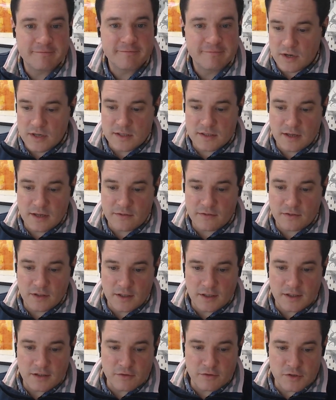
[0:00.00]
Stress
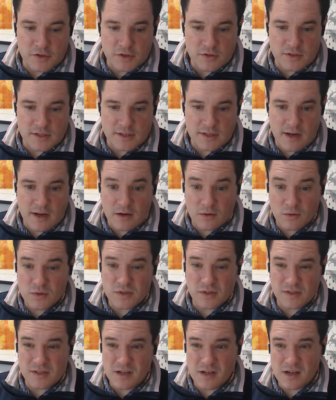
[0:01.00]
definitely reduces, and
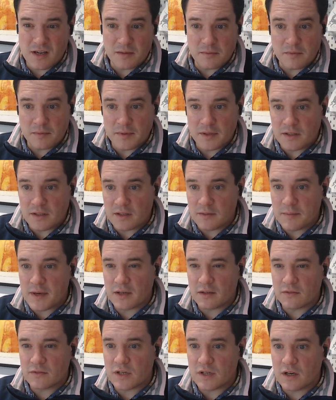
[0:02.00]
also time. I mean, the
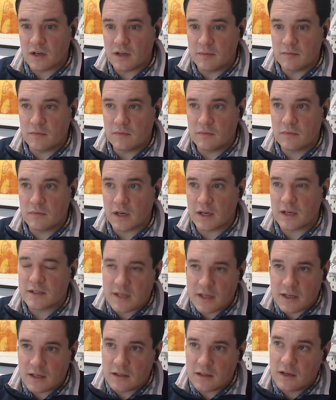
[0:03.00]
amount of time, like
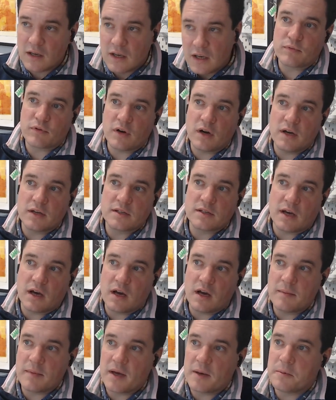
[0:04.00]
say prior
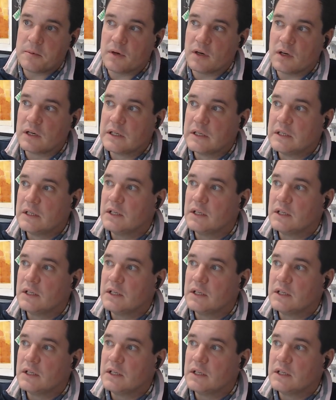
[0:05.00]
to iMapper,